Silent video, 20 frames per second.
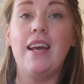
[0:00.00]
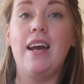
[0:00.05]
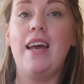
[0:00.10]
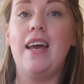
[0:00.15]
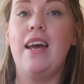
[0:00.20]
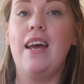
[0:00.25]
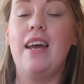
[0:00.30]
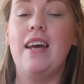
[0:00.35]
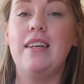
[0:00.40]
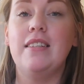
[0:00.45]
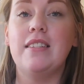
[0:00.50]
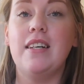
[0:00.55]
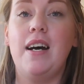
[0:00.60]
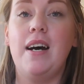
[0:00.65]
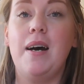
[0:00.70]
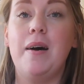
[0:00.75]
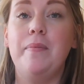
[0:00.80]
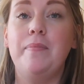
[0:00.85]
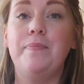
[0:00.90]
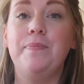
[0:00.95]
And
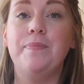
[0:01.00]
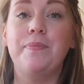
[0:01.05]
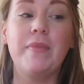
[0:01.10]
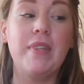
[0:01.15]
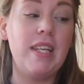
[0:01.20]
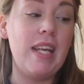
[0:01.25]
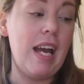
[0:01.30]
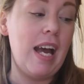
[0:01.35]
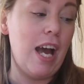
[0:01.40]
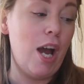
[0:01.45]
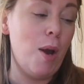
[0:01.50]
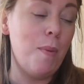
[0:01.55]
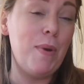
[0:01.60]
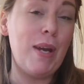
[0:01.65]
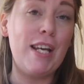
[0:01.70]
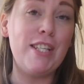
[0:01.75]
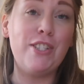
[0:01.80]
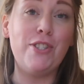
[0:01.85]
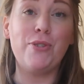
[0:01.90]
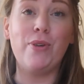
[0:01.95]
um, yeah, I hope you
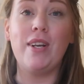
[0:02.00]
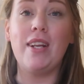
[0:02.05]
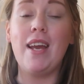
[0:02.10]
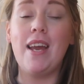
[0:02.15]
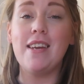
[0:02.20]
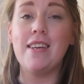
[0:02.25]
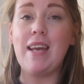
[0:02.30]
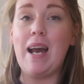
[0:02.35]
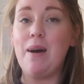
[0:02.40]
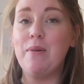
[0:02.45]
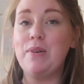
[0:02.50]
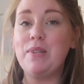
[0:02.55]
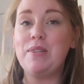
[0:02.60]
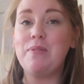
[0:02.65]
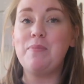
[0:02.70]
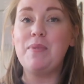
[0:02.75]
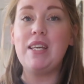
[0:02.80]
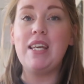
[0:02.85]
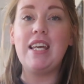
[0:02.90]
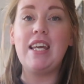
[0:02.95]
guys enjoyed hanging out with
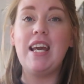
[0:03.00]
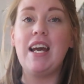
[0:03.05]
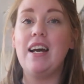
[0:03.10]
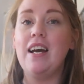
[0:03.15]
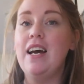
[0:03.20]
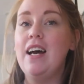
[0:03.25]
me.